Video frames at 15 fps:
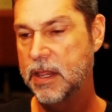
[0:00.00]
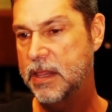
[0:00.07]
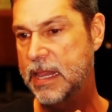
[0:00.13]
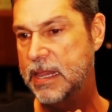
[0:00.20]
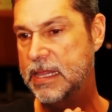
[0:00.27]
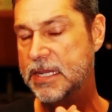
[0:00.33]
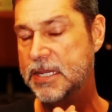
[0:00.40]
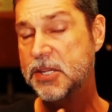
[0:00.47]

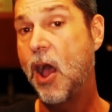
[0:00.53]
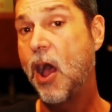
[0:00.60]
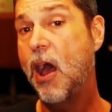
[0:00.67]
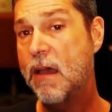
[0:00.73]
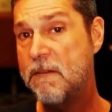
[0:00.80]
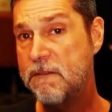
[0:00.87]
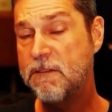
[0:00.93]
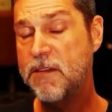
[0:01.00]
That the
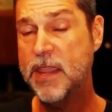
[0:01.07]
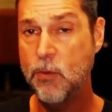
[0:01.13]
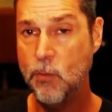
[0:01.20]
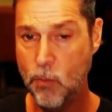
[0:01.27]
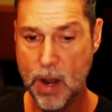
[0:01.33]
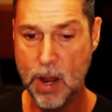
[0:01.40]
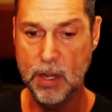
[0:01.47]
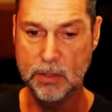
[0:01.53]
entire fiat
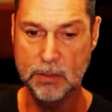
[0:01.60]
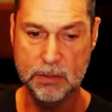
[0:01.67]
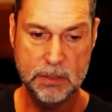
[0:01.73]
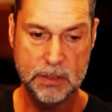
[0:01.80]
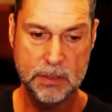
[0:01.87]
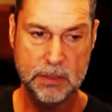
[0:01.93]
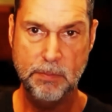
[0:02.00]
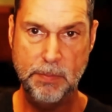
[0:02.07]

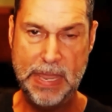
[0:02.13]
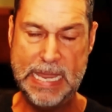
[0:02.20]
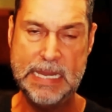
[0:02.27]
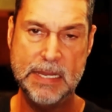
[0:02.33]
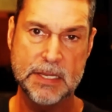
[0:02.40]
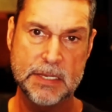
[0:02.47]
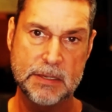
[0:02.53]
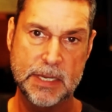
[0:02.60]
world
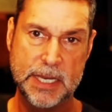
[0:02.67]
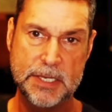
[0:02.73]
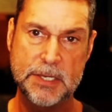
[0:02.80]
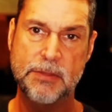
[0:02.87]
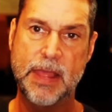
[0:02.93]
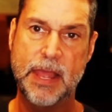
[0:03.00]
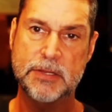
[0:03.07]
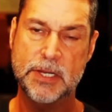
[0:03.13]
peaked in
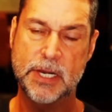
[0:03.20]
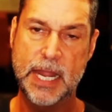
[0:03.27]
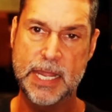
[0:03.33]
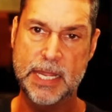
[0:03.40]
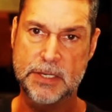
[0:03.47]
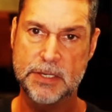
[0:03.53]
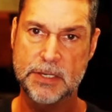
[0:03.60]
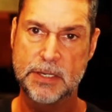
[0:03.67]

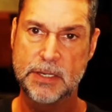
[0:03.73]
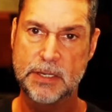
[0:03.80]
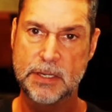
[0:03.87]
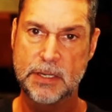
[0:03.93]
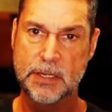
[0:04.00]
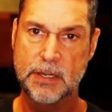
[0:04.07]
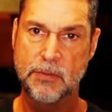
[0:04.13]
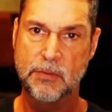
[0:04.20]
2008,
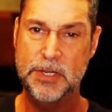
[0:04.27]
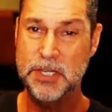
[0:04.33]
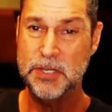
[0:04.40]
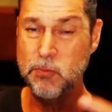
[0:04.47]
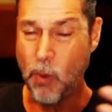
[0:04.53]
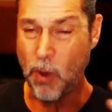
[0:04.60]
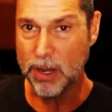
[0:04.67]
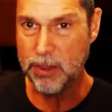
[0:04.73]
which
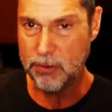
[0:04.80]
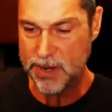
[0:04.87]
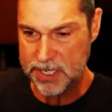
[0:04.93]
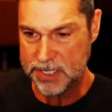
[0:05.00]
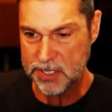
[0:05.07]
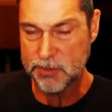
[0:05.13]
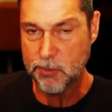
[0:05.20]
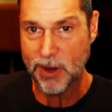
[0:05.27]
is one of the
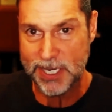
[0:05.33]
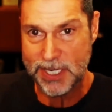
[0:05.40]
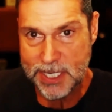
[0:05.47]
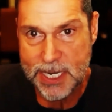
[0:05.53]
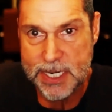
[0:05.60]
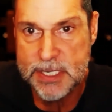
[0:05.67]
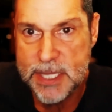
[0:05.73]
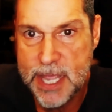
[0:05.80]
reasons why
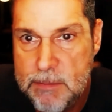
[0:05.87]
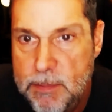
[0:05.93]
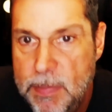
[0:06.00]
since then